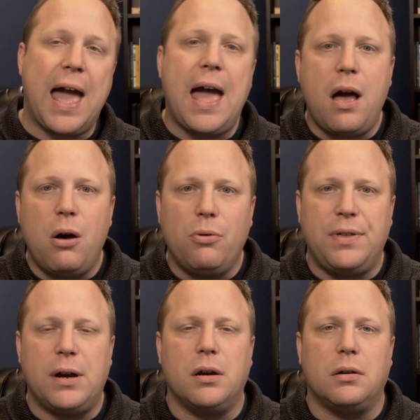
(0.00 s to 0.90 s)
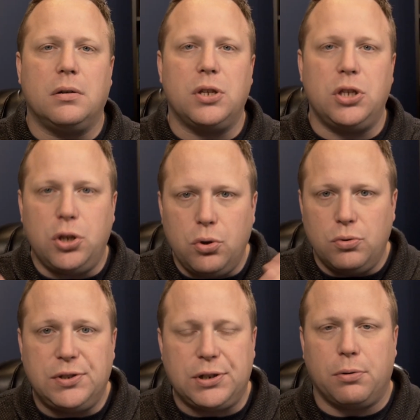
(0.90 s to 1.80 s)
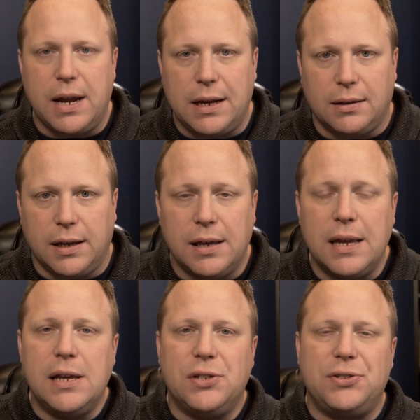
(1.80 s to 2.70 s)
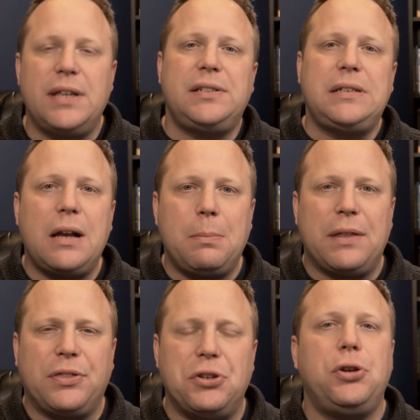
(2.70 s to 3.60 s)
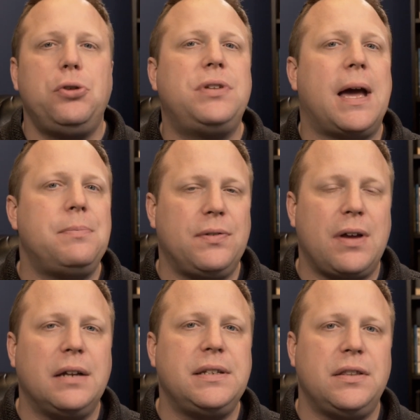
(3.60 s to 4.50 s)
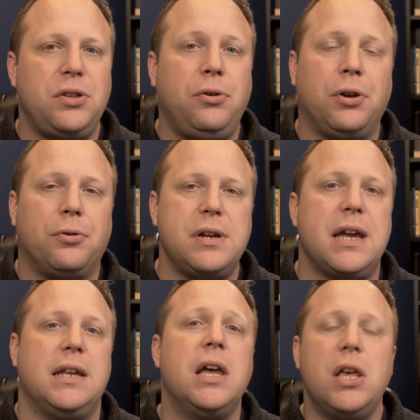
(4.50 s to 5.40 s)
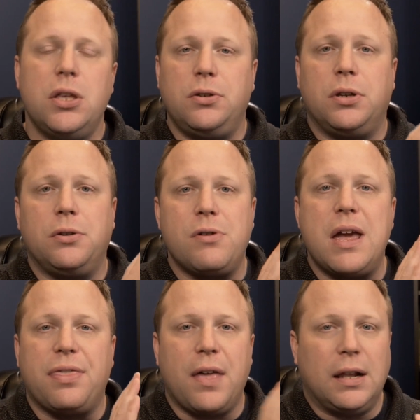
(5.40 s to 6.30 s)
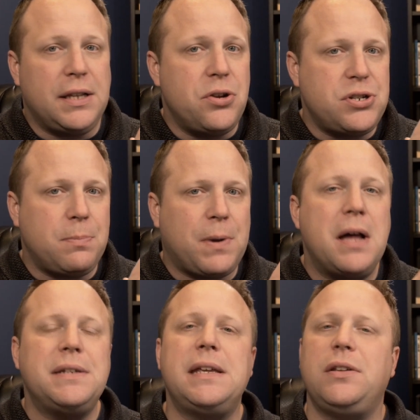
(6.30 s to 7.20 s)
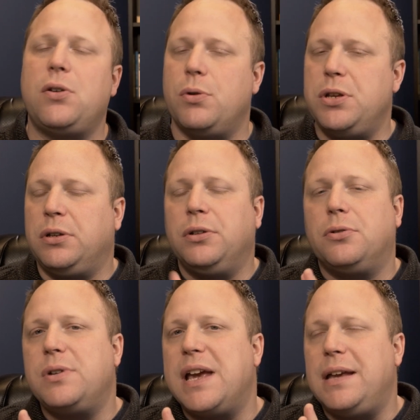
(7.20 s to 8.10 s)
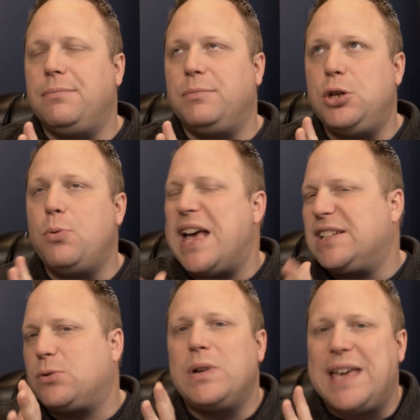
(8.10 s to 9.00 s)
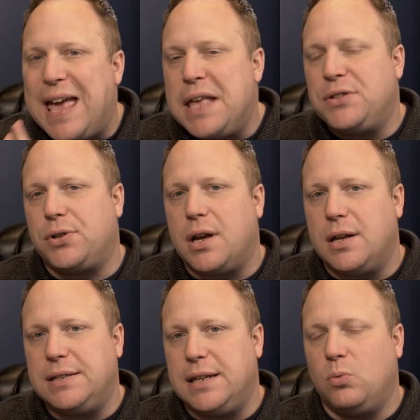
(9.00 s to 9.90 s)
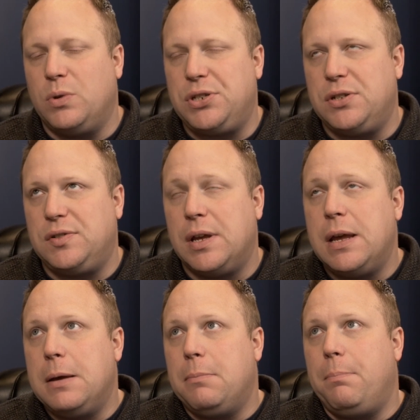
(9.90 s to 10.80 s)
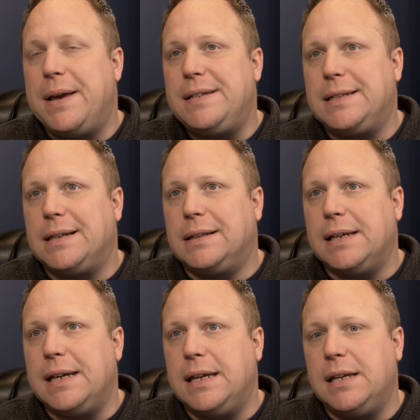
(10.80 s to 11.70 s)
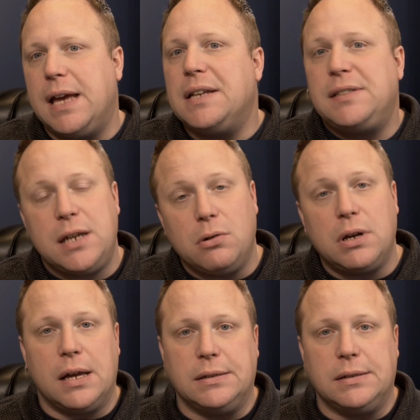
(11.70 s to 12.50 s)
how they're used correctly. So let's talk about the 2 types of content that you can create. You can create thought leadership content, or you can create you ask, we answer content, which is basically SEO